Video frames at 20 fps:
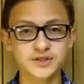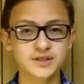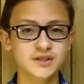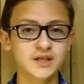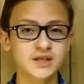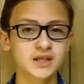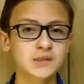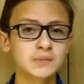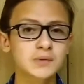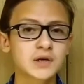or
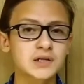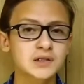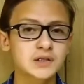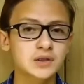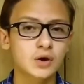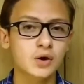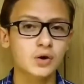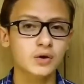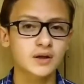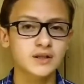6
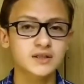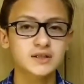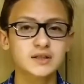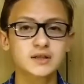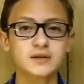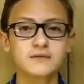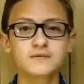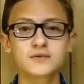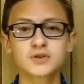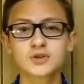minutes long
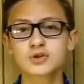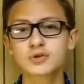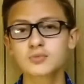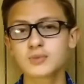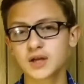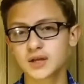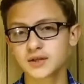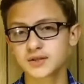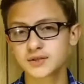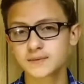instead of
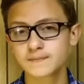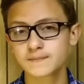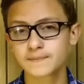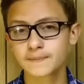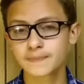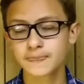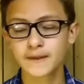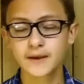2 minutes.